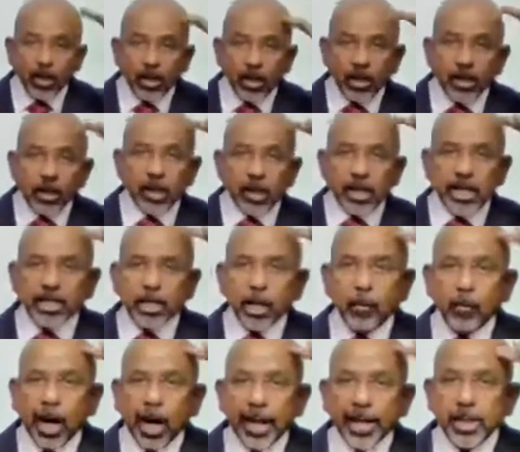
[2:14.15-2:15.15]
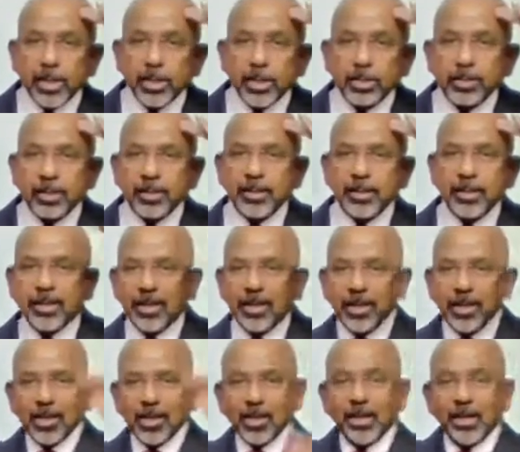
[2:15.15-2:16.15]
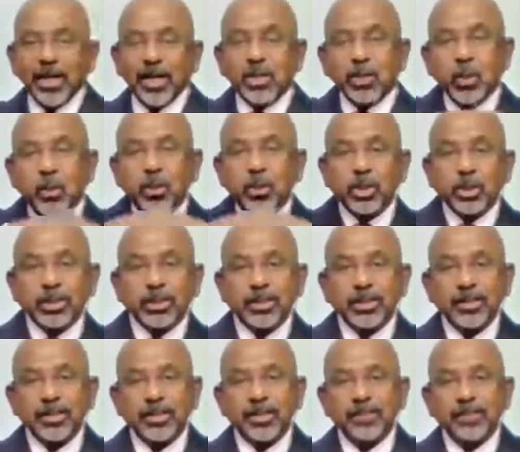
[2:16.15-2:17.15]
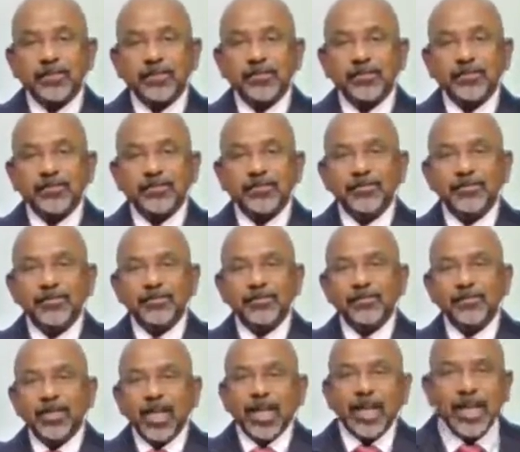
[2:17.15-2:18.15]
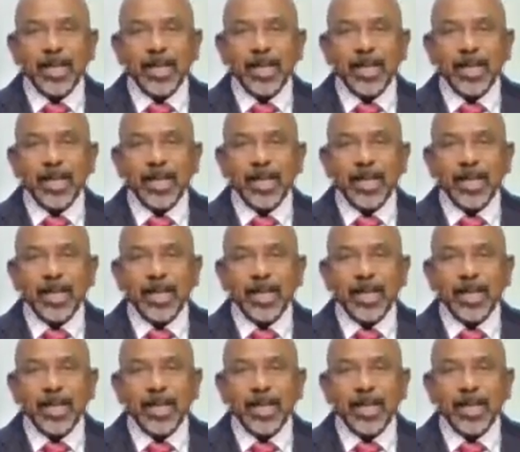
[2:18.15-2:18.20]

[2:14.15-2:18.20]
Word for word: in your mind. Get over it. He